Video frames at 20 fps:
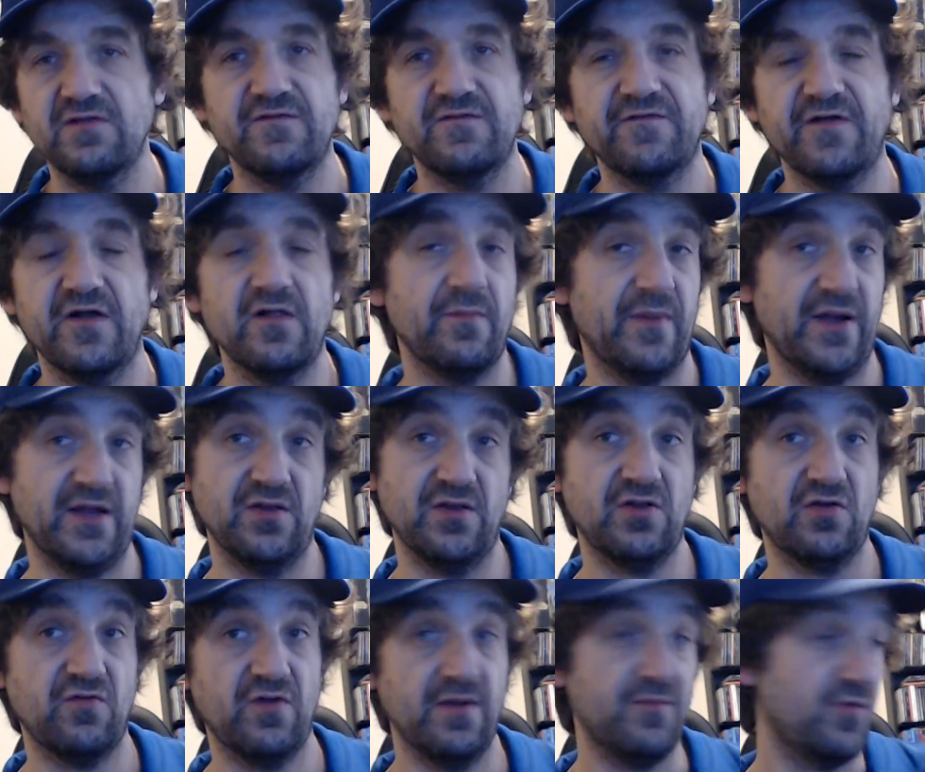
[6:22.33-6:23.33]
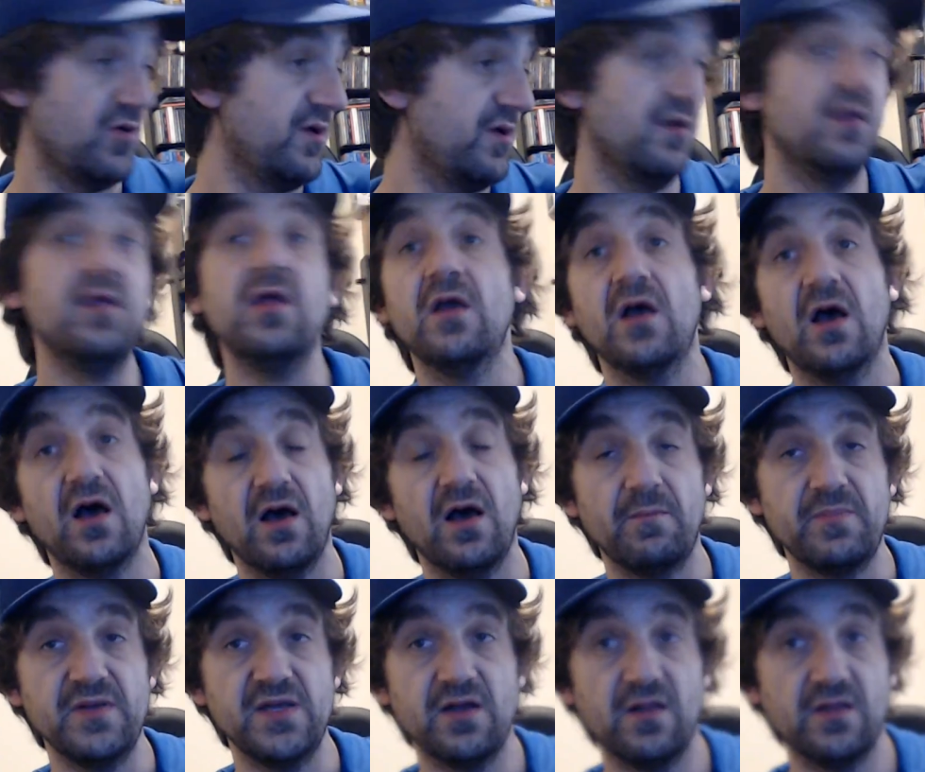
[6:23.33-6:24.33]
If you follow my Instagram, go ahead uh,
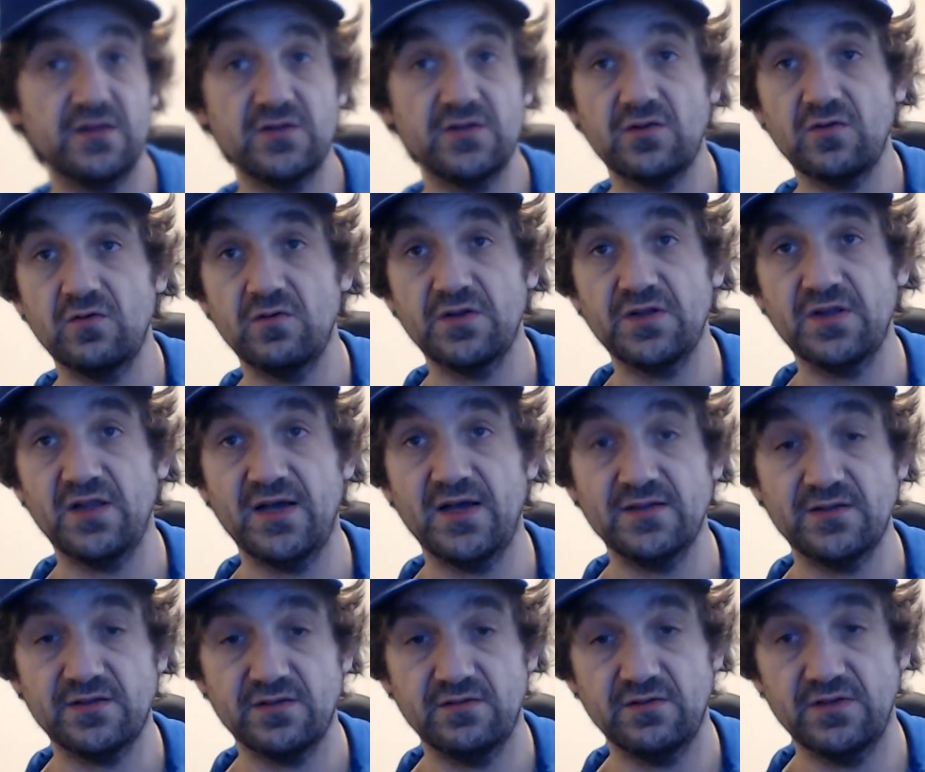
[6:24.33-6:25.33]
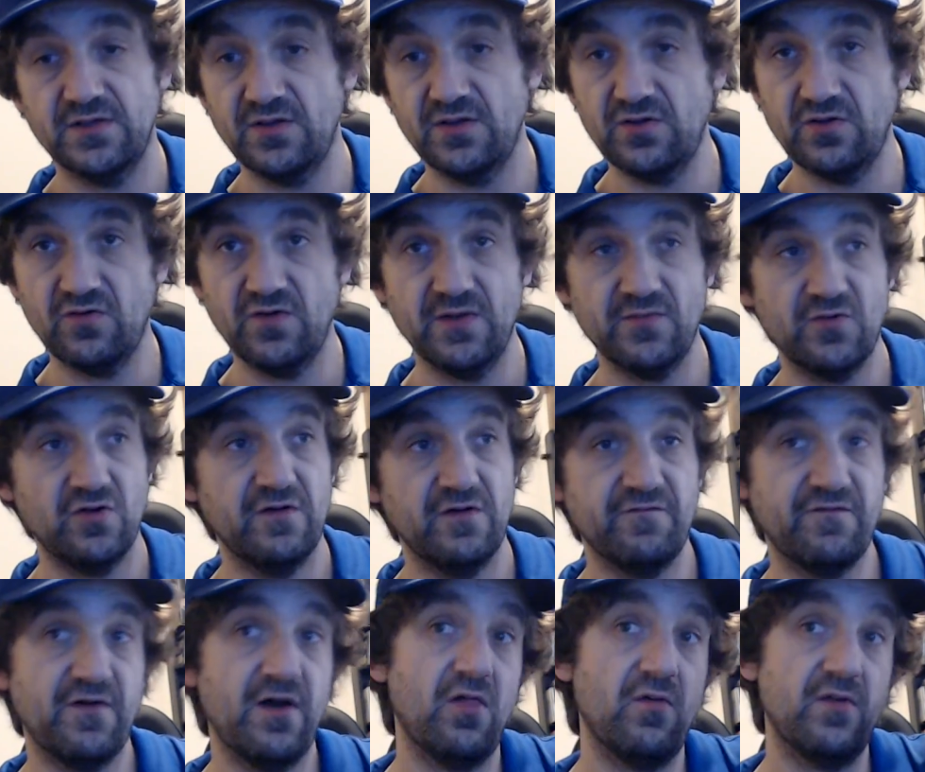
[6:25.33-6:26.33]
BL underscore slots on Instagram. Go ahead
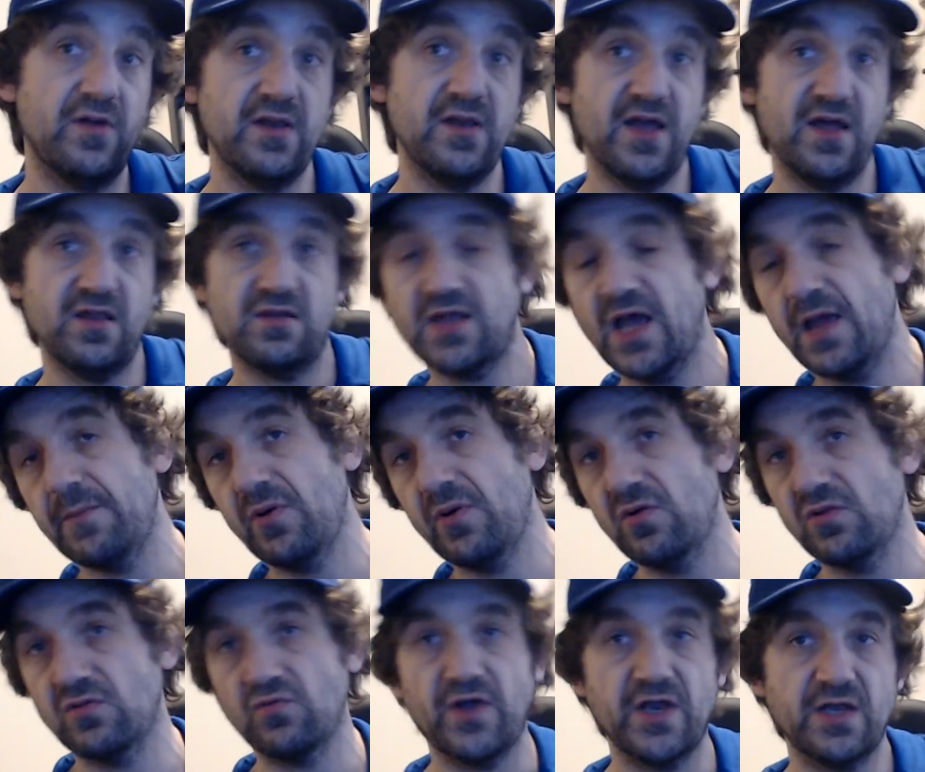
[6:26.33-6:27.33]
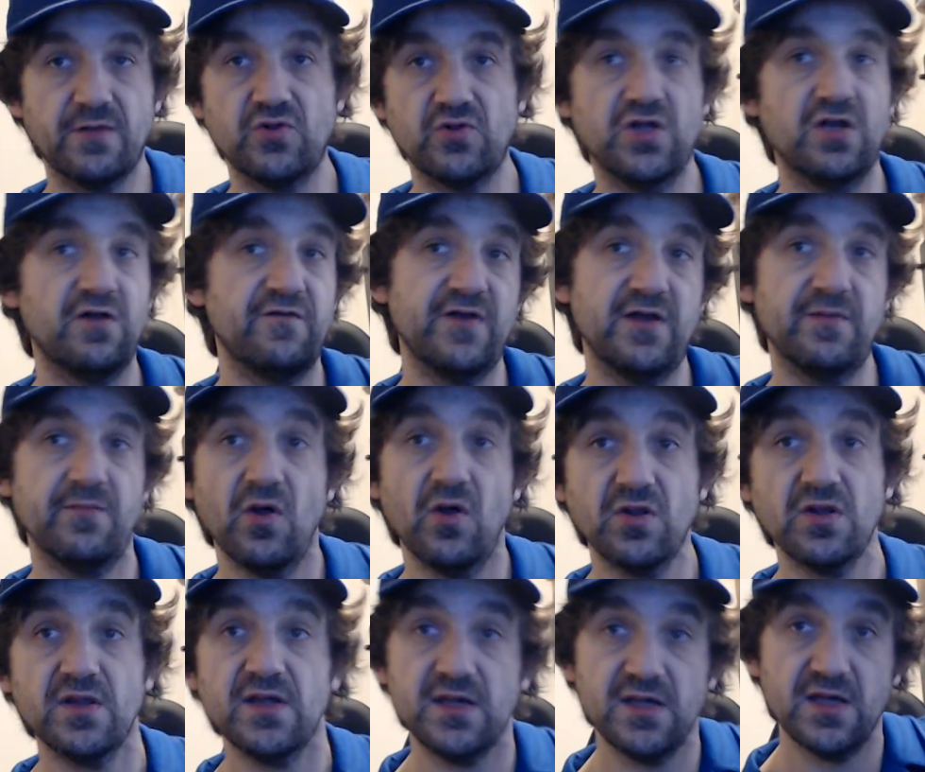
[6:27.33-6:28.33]
and follow it. It has I post random shit over there,
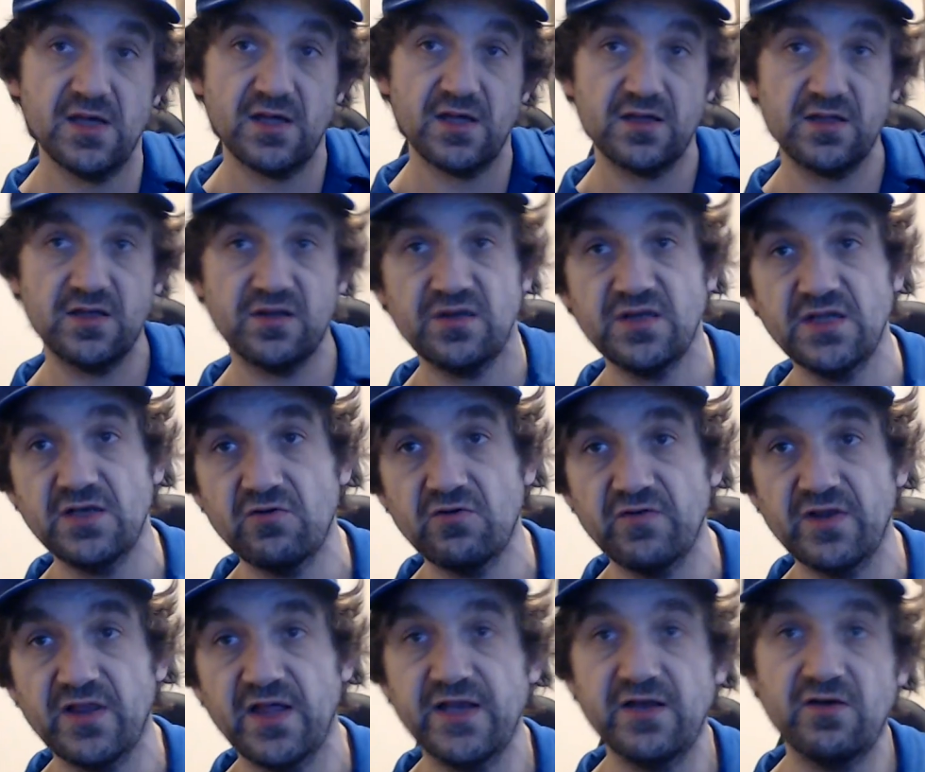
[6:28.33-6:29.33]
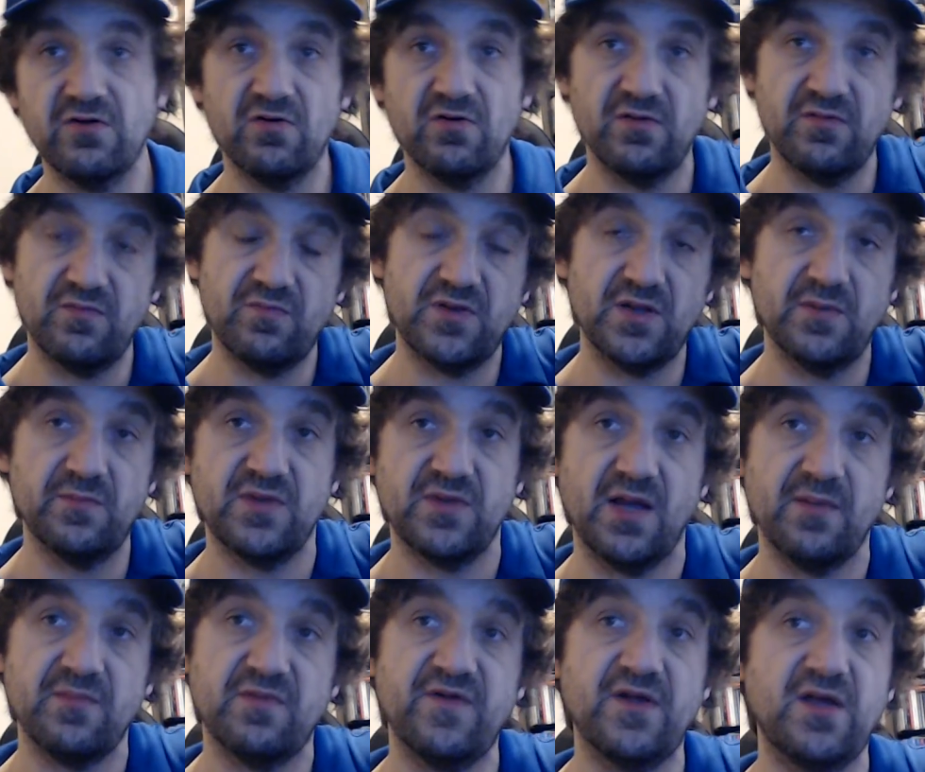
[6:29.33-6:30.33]
mostly casino related or
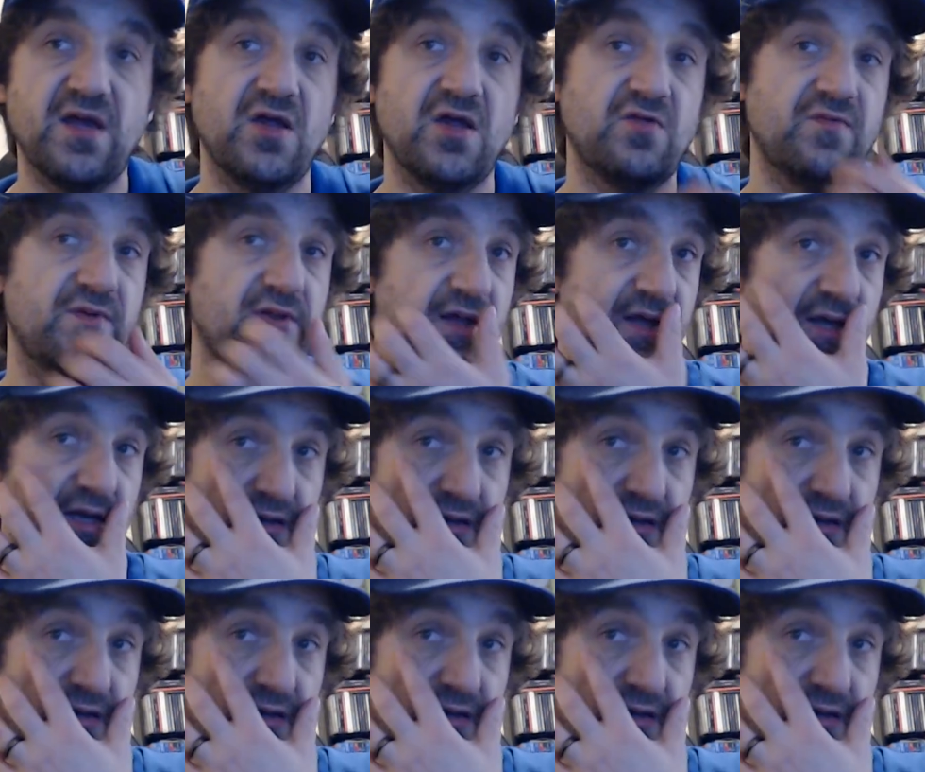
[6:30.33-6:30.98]
sometimes vacation related,